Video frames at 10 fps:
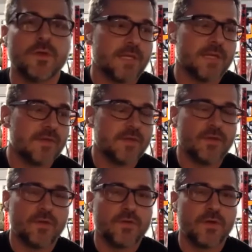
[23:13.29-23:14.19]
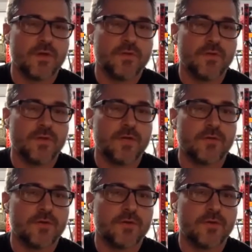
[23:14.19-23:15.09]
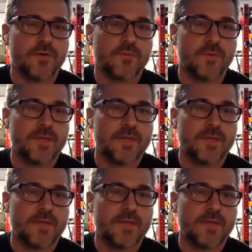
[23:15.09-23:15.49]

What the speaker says: But like I said, it's all kind of a learning curve for me.